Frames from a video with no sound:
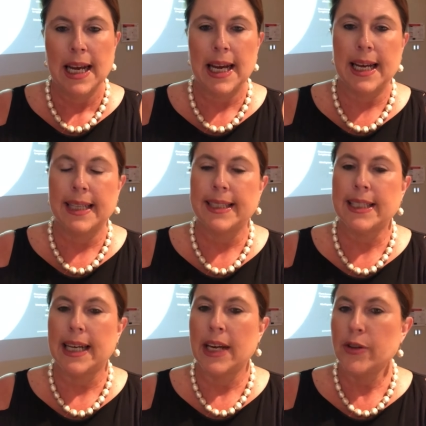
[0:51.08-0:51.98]

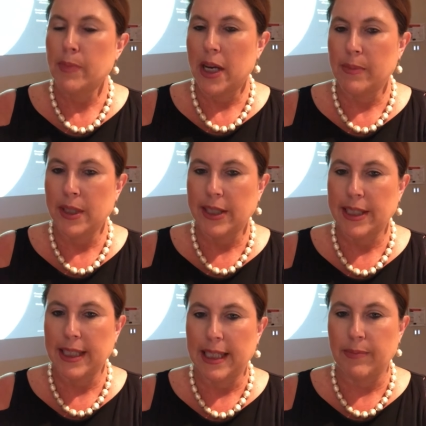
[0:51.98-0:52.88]
And uh, at the
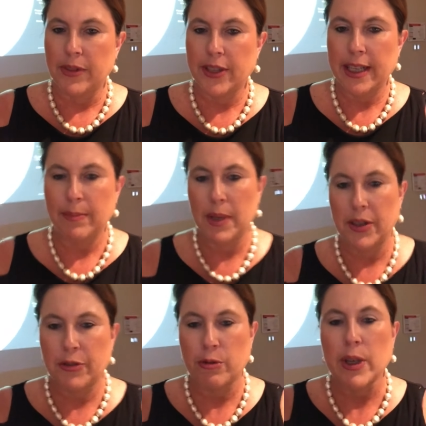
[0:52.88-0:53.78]
moment, um, theme
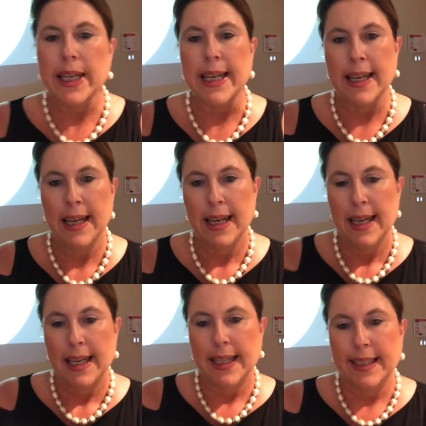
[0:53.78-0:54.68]
three
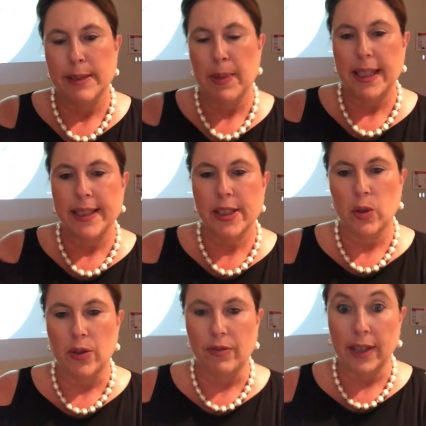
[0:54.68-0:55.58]
is based
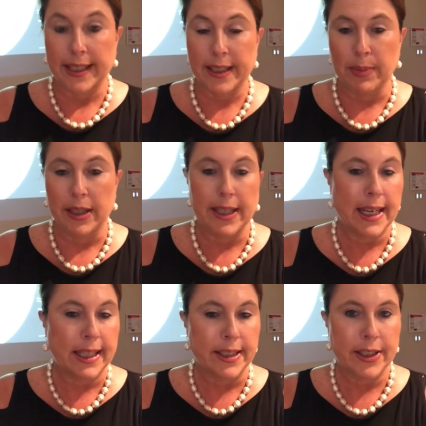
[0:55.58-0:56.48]
on
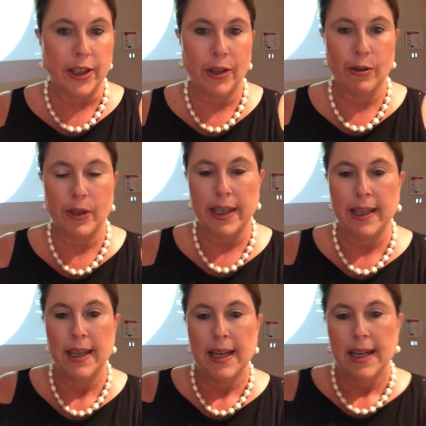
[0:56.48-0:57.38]
flexibility and
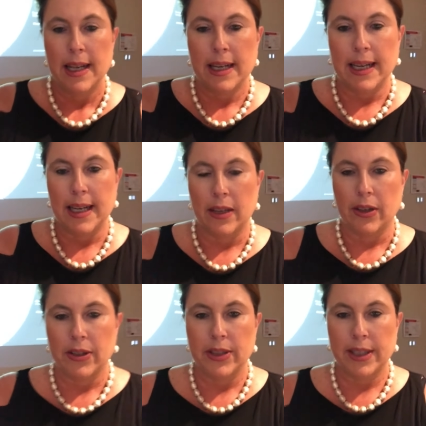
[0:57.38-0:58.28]
security.
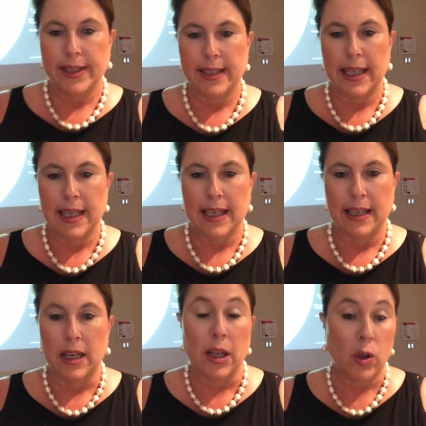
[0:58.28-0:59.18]
Now, this,
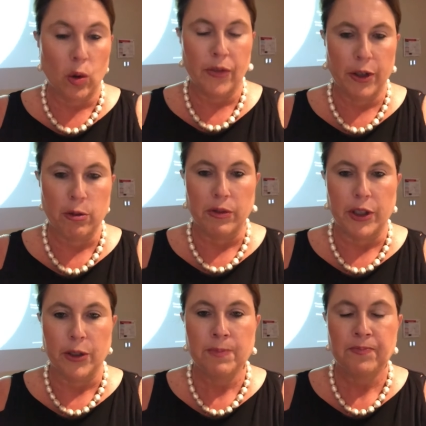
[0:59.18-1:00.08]
uh, like all of the
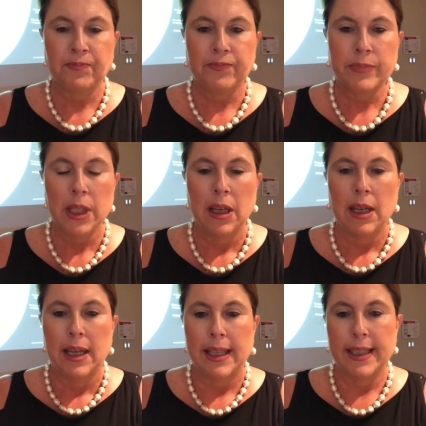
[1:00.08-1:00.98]
review,
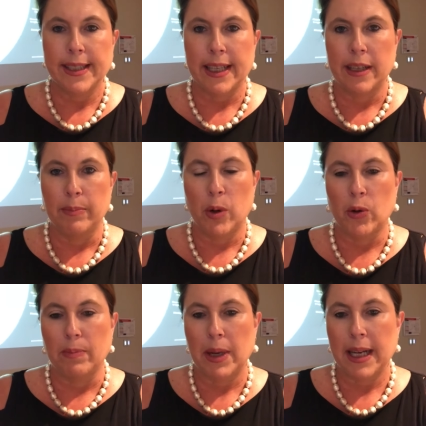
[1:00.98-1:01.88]
is an
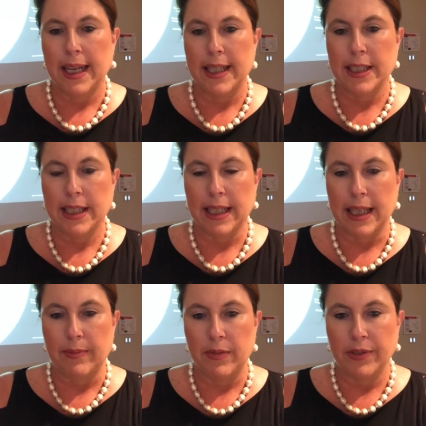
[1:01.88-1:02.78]
important part
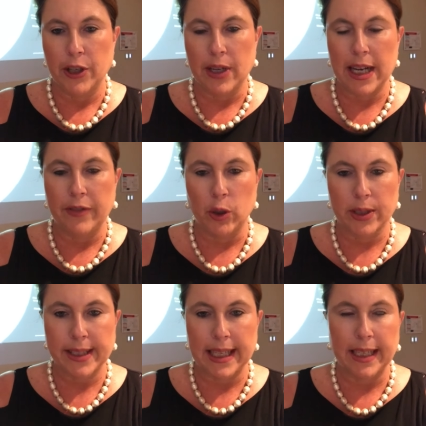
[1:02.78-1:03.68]
um, for you to have
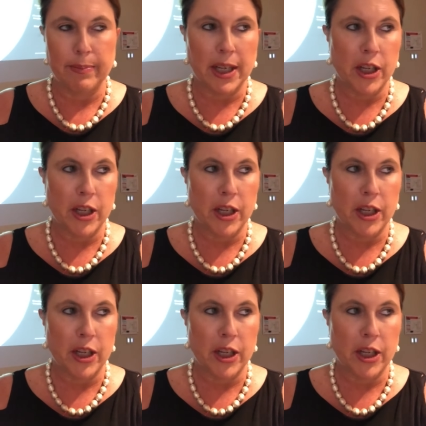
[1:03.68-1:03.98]
your say and